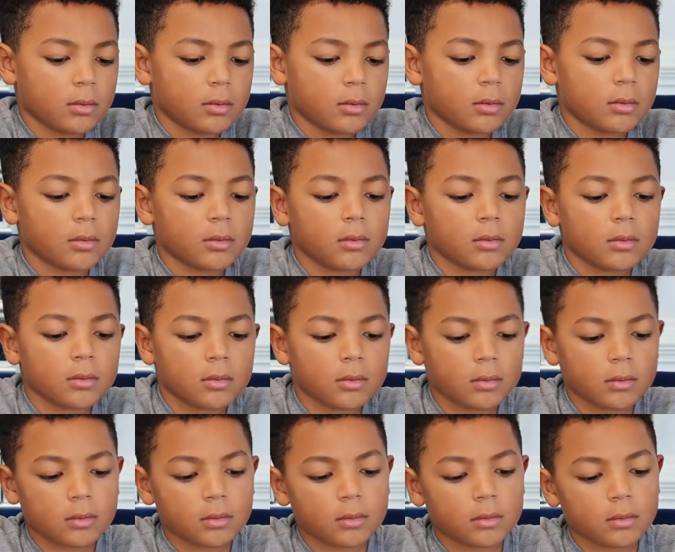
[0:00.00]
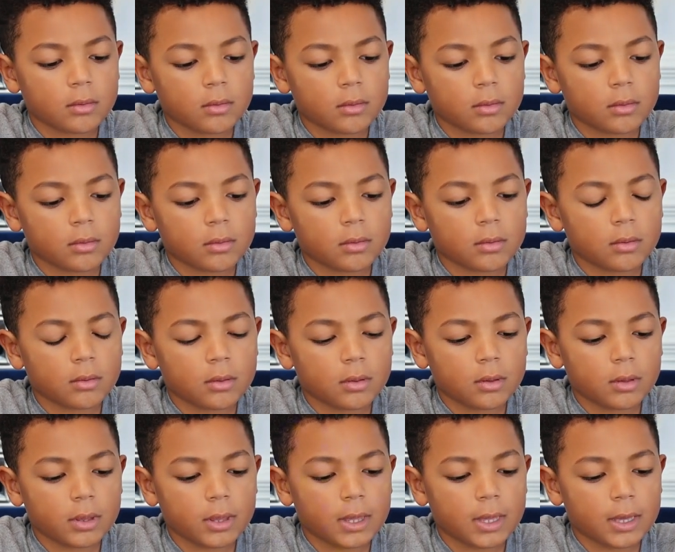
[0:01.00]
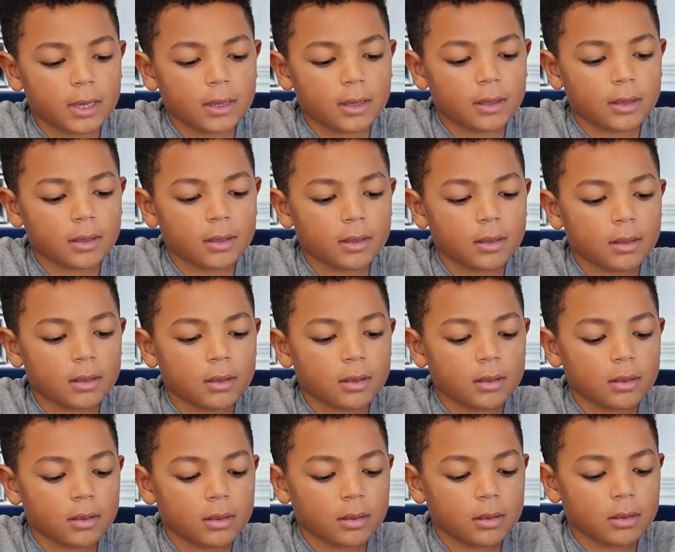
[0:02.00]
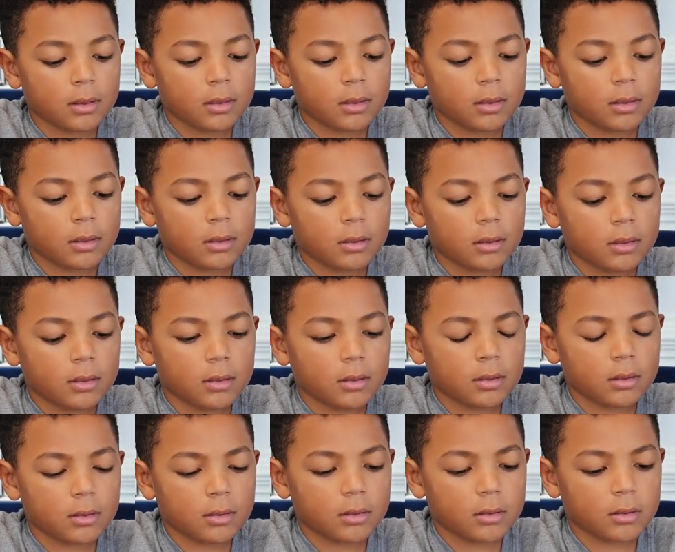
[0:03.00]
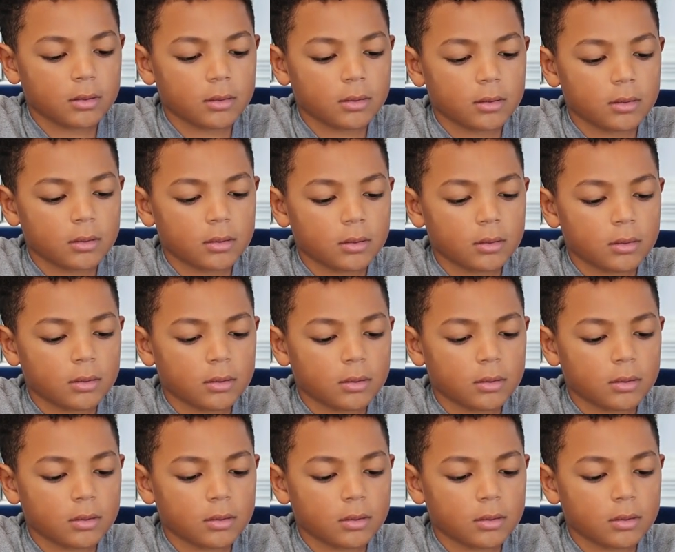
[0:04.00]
The person shown says nothing.